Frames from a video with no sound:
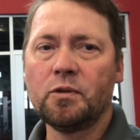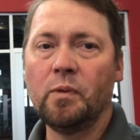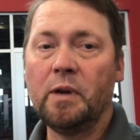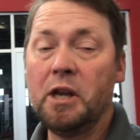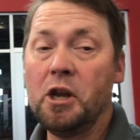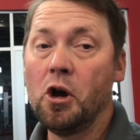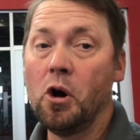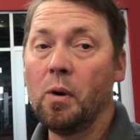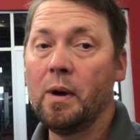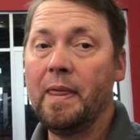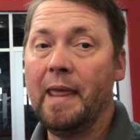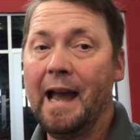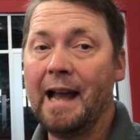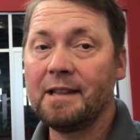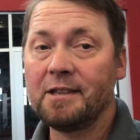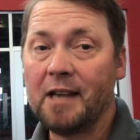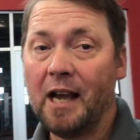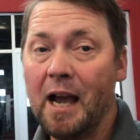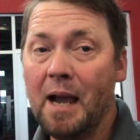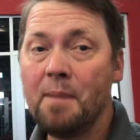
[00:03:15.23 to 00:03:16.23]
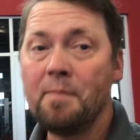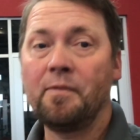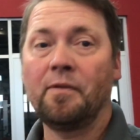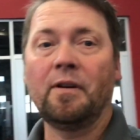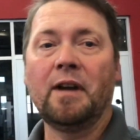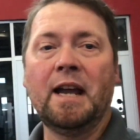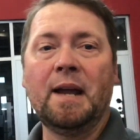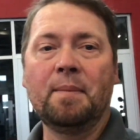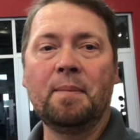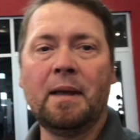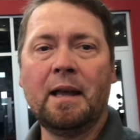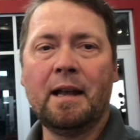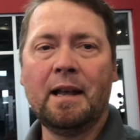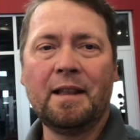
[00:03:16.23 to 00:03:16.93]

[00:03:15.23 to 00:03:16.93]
we know in that time frame